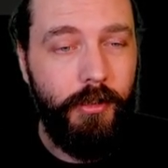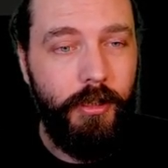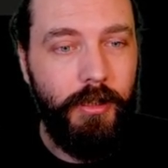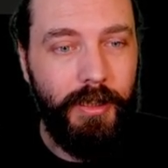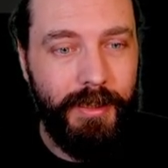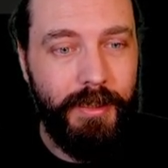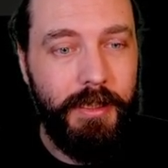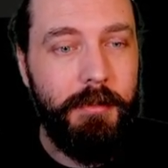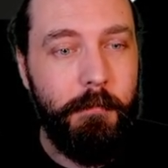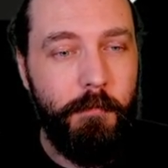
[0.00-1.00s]

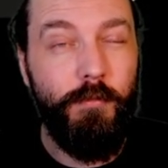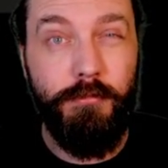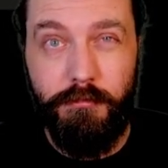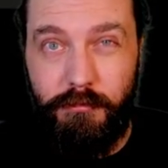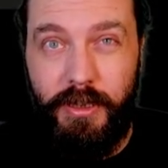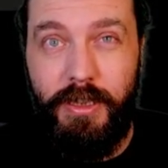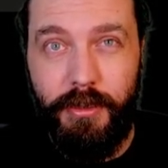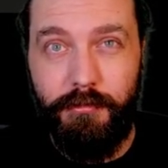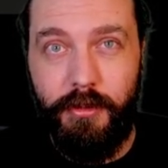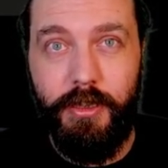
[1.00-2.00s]
Like,
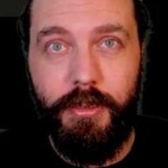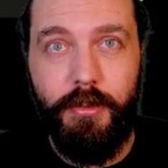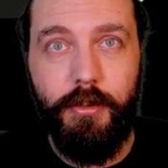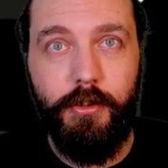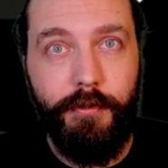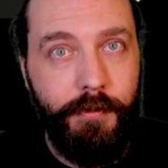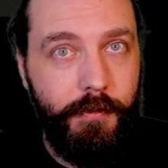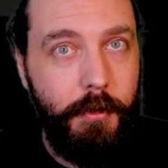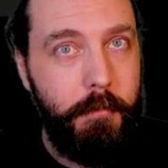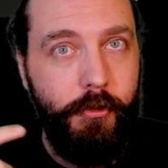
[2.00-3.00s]
really, really good.
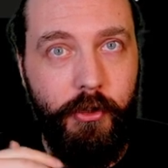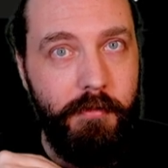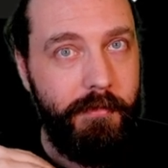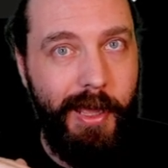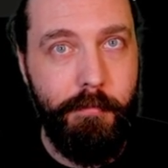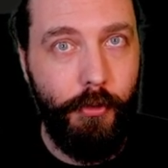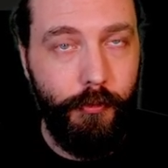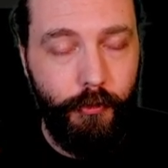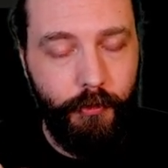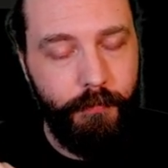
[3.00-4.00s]
15% flat
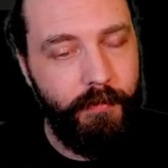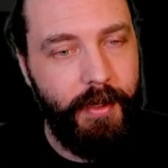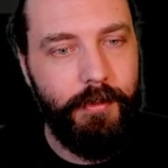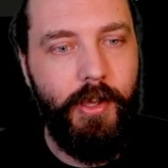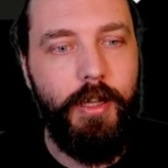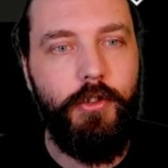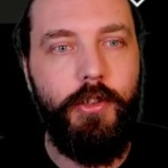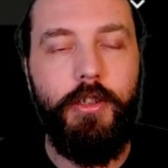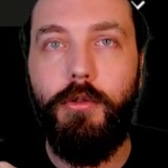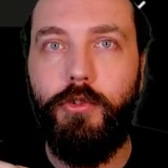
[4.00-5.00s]
boost,
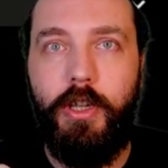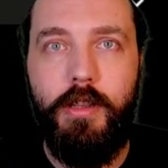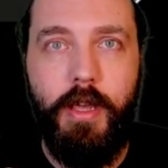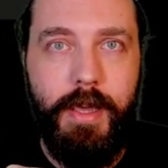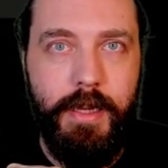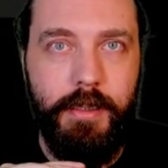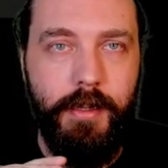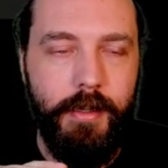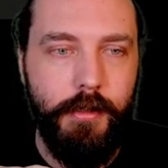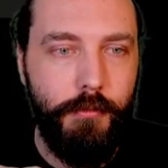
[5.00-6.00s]
fantastic. You'll take that any
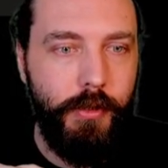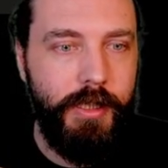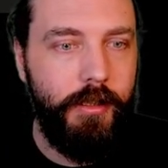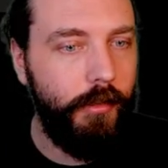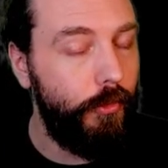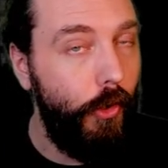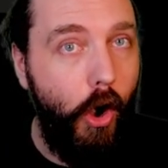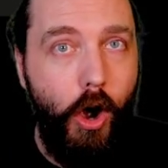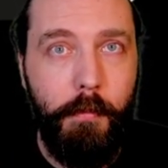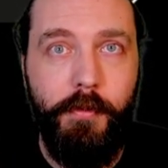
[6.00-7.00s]
day of the week, on
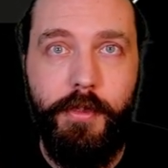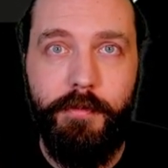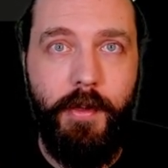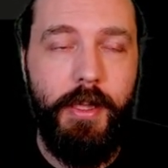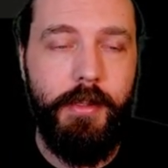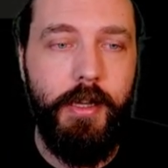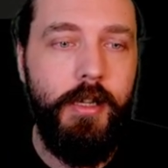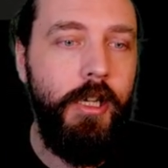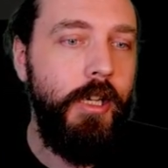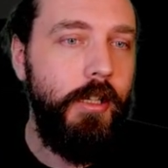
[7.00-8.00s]
top of the fact that,
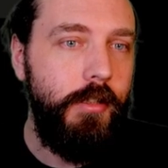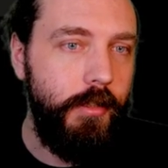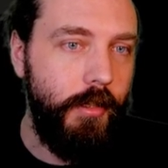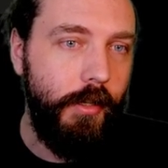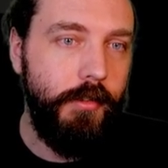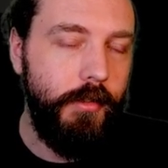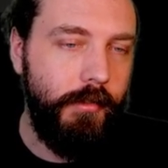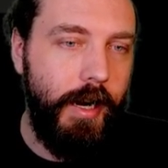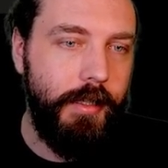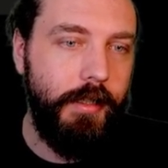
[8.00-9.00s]
you know,
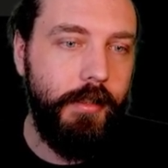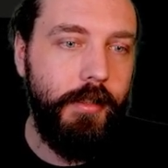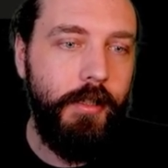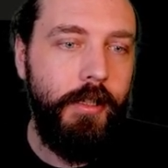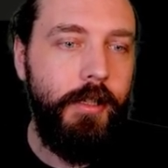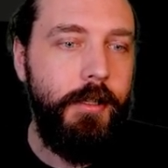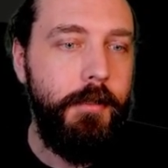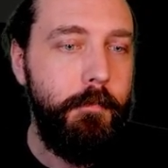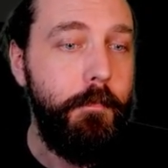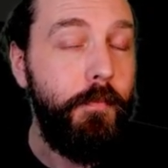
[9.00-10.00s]
you're adding
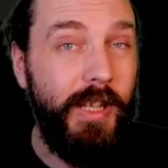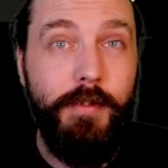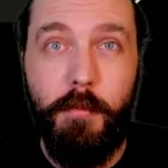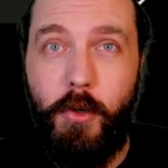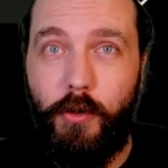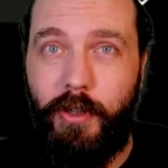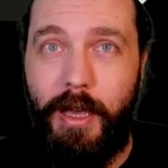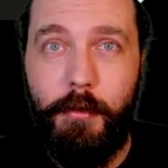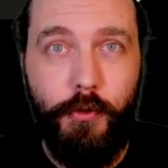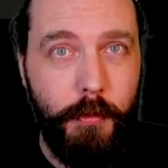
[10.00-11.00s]
even more
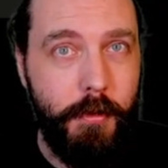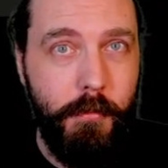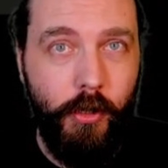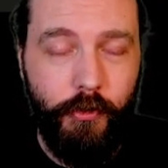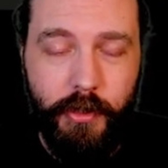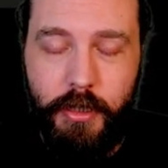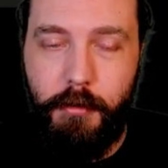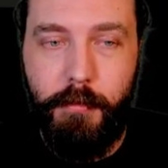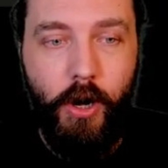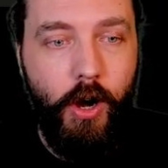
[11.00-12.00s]
damage with the mods that you
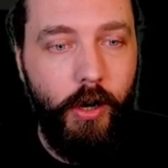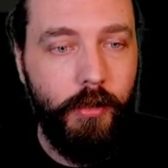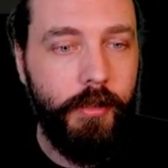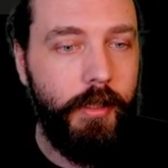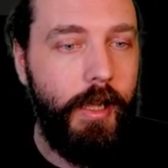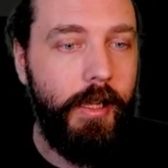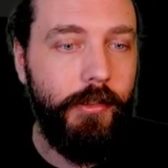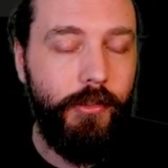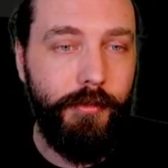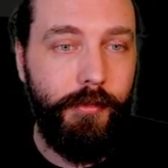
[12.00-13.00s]
can put on and
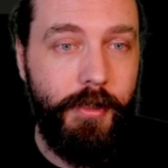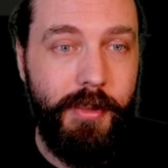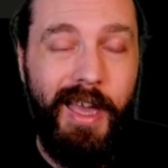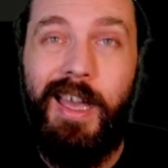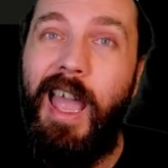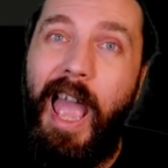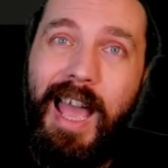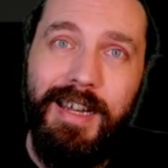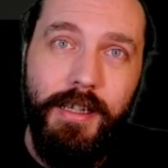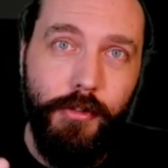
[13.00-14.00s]
stuff that.
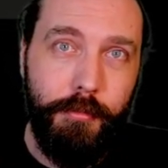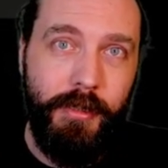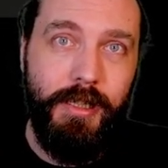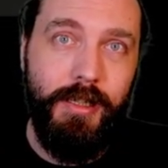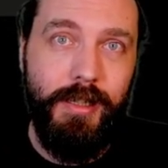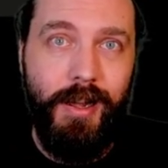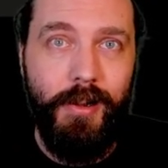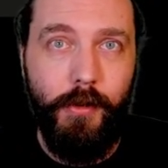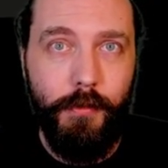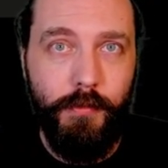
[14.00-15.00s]
And it's bringing an
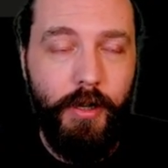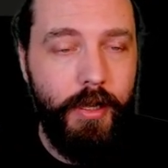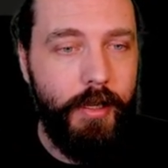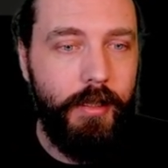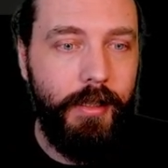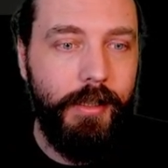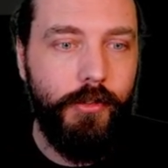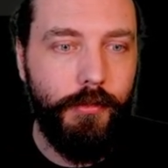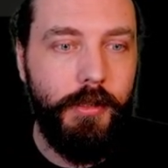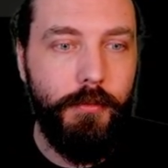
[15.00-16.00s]
ion
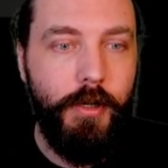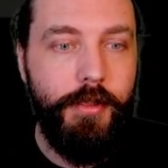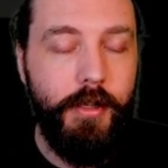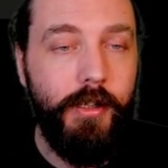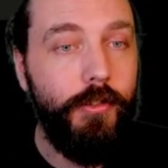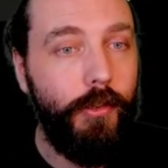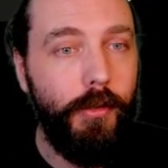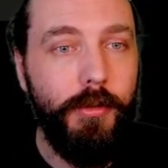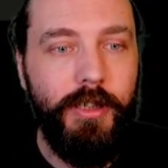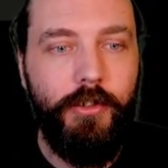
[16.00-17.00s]
laser in with it. So
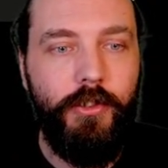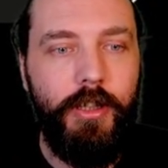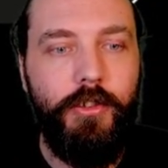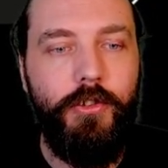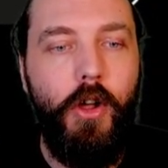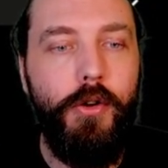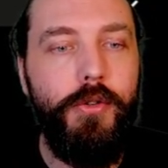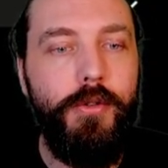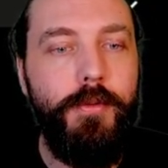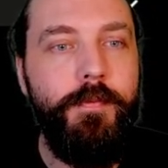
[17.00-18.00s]
it's
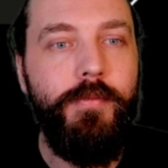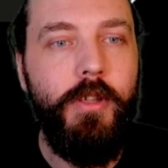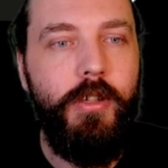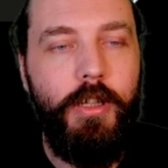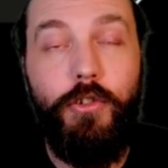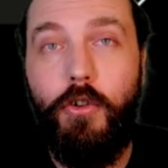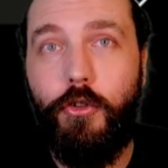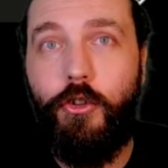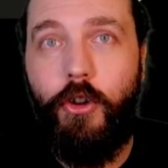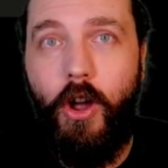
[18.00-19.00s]
not
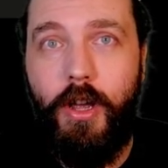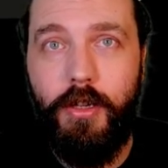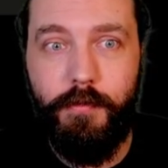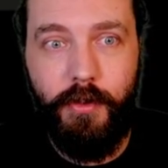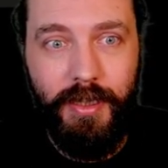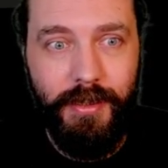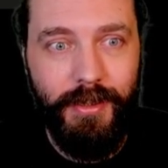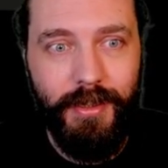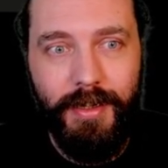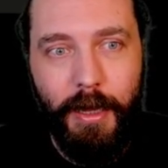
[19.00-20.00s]
shy of
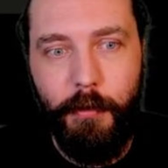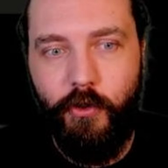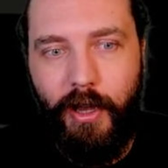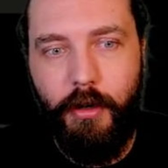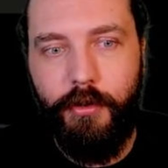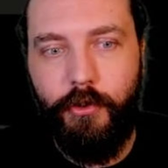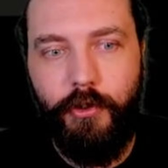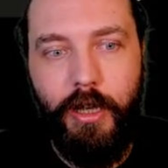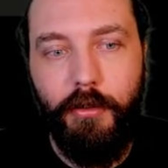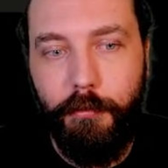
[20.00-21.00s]
dealing the damage out
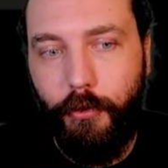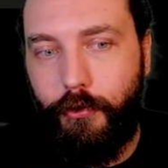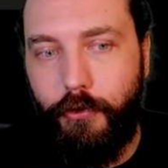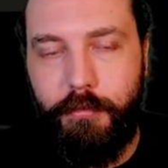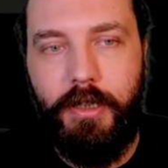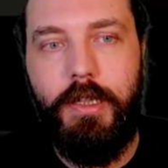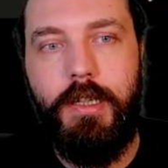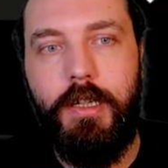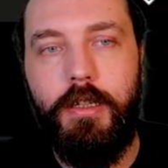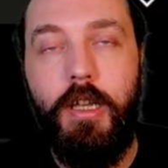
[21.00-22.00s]
itself. Plus it's bringing
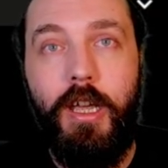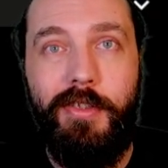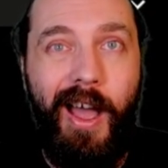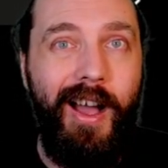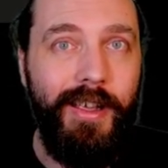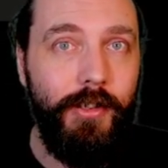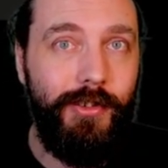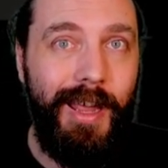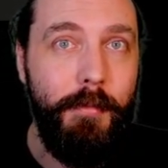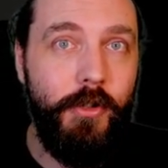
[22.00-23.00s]
in the highest
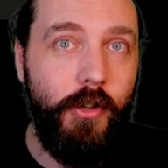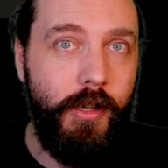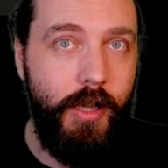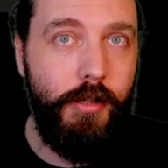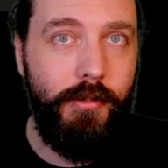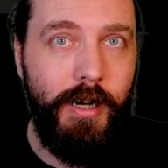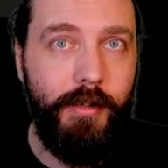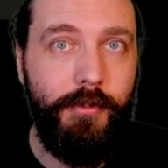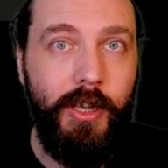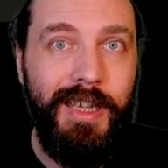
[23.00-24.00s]
damaging
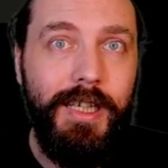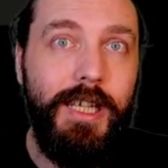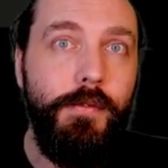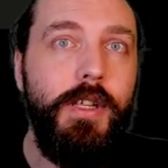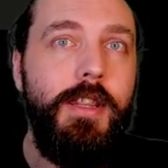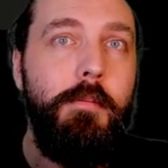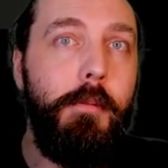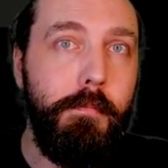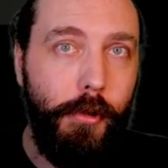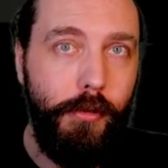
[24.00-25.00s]
aircraft, giving them a
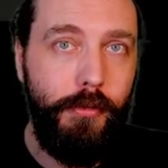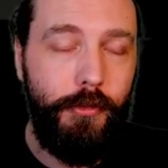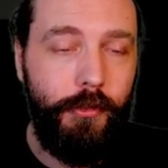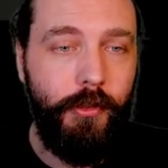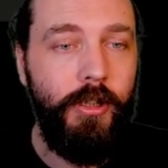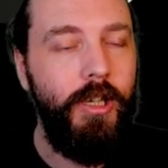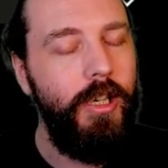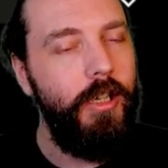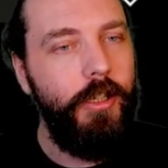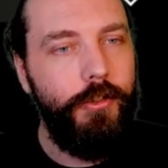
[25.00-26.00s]
boost.
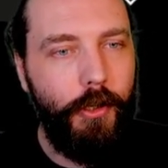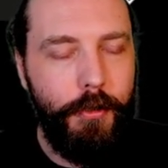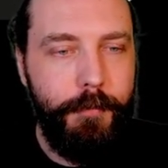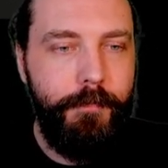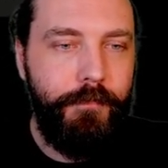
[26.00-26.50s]
So